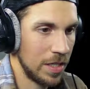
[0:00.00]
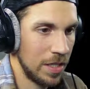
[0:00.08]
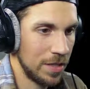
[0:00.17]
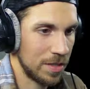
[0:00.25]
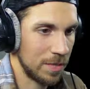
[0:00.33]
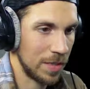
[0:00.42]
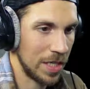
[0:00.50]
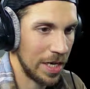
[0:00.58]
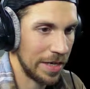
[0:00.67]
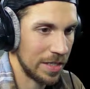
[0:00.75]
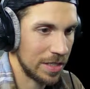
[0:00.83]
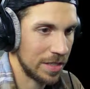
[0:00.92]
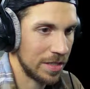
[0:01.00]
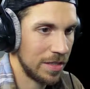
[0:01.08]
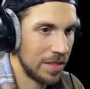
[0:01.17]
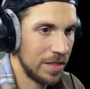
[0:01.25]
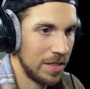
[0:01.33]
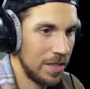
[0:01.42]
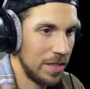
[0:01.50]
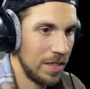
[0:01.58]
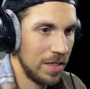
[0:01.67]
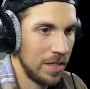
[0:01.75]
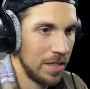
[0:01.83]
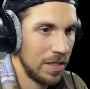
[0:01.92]
there's some dots.
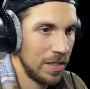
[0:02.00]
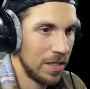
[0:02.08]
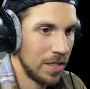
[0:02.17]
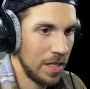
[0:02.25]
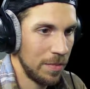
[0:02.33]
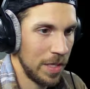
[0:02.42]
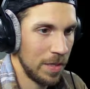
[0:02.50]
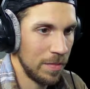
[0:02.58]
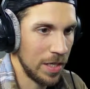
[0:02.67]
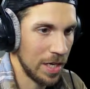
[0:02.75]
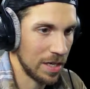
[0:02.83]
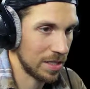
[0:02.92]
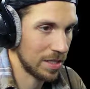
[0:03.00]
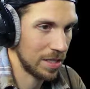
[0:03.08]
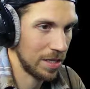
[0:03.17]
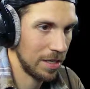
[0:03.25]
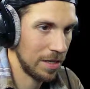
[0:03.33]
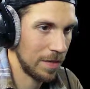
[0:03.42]
Give me them dots.